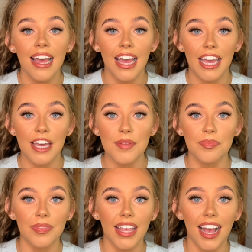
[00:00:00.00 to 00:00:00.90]

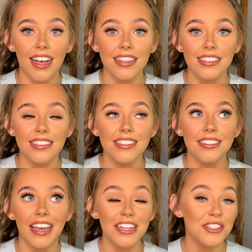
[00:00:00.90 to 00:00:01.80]
and
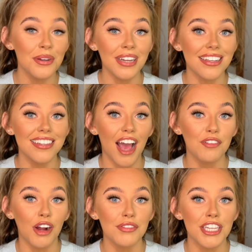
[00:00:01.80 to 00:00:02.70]
it's so nice to have a
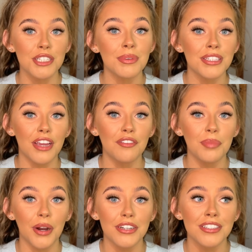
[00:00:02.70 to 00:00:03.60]
conversation with a different
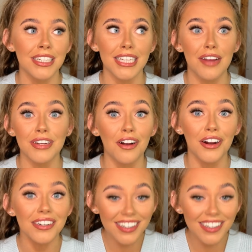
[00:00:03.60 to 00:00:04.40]
person like every hour.